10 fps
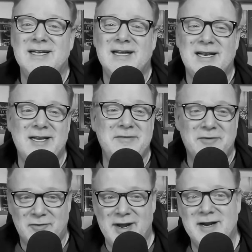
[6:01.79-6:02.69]
Live
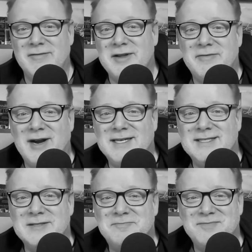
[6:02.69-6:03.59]
creatively, friends.
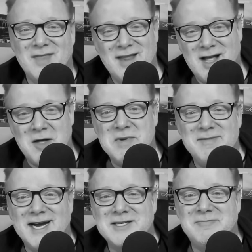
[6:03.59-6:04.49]
I'll be
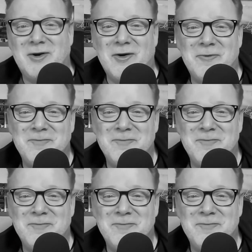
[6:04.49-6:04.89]
back tomorrow.